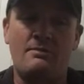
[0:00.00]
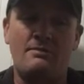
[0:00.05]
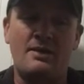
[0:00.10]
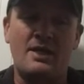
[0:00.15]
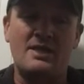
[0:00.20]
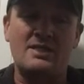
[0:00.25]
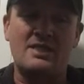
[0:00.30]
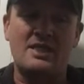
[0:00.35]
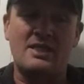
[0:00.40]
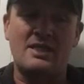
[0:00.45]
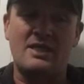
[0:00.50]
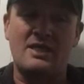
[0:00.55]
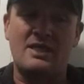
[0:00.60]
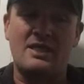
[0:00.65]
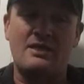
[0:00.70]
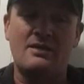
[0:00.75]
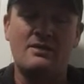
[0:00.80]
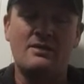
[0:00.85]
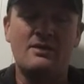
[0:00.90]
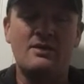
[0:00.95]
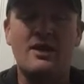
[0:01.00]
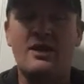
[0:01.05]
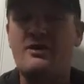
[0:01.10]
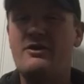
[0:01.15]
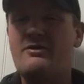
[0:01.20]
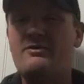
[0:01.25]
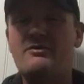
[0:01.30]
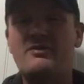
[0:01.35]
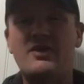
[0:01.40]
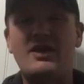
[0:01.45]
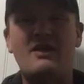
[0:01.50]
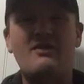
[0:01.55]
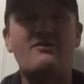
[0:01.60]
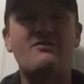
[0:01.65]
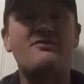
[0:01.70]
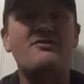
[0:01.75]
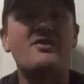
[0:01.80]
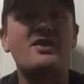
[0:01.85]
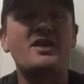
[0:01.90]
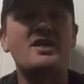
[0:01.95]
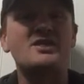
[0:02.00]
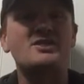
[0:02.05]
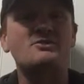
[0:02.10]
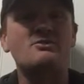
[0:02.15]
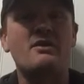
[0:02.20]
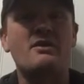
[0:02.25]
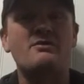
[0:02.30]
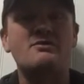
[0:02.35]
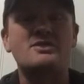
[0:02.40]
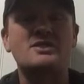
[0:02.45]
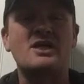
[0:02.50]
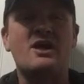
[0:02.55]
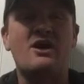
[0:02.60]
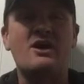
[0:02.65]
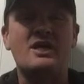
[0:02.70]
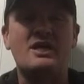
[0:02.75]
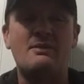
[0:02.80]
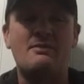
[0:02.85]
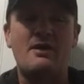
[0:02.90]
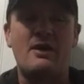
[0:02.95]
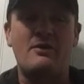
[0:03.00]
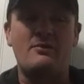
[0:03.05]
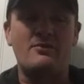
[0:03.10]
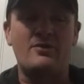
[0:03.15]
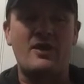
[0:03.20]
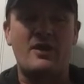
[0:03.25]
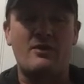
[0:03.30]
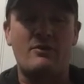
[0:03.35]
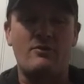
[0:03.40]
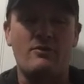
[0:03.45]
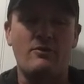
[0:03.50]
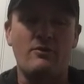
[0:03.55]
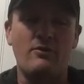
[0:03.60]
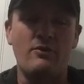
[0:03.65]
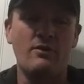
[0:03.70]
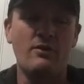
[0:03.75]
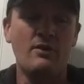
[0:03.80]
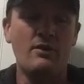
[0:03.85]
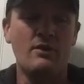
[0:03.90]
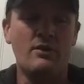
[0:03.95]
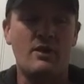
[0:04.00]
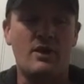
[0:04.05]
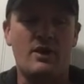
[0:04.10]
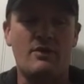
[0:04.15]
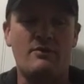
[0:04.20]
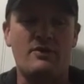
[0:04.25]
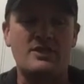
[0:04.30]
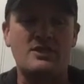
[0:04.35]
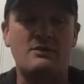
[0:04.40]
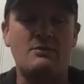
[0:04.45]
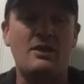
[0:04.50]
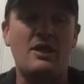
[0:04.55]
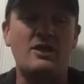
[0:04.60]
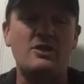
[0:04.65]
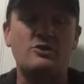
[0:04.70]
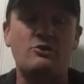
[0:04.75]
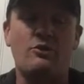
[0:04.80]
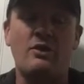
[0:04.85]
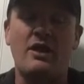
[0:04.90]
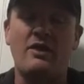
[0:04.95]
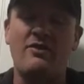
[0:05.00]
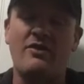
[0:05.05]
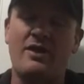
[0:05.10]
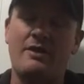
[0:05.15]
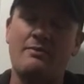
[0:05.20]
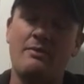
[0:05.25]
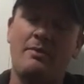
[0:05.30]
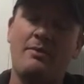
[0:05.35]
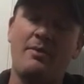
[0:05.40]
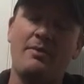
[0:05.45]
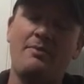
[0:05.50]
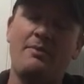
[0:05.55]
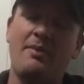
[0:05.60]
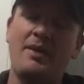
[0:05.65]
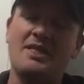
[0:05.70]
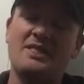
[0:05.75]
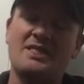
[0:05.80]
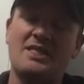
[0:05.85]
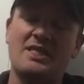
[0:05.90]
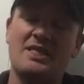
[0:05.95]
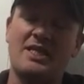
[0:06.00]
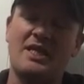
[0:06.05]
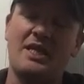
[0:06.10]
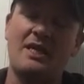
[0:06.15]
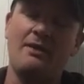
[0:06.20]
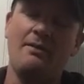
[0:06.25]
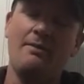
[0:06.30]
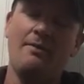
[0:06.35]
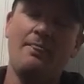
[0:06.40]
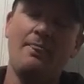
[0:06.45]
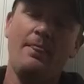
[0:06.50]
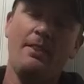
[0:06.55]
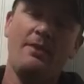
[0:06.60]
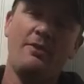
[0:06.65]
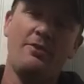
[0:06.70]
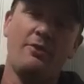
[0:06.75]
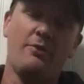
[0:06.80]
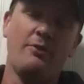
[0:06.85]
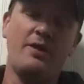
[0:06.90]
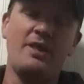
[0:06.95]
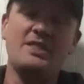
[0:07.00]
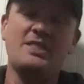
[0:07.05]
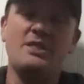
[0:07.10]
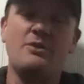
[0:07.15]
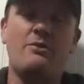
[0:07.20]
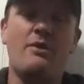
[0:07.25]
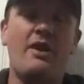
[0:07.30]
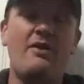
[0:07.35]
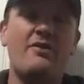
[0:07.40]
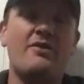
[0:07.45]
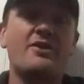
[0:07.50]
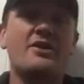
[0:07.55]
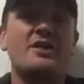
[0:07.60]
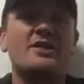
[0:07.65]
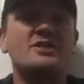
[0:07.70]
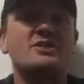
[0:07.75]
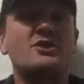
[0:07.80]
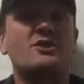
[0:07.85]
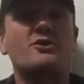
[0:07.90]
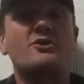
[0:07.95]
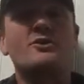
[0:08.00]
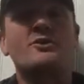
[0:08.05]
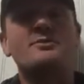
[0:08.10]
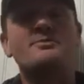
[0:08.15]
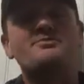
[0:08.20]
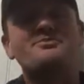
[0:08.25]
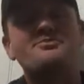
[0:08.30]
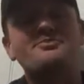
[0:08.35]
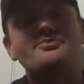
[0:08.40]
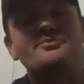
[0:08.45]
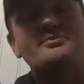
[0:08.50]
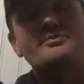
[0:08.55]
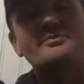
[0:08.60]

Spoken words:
basically, I don't even think I finished what I was talking about with that whole WrestleMania 20 thing. But basically, the reason why they're going to turn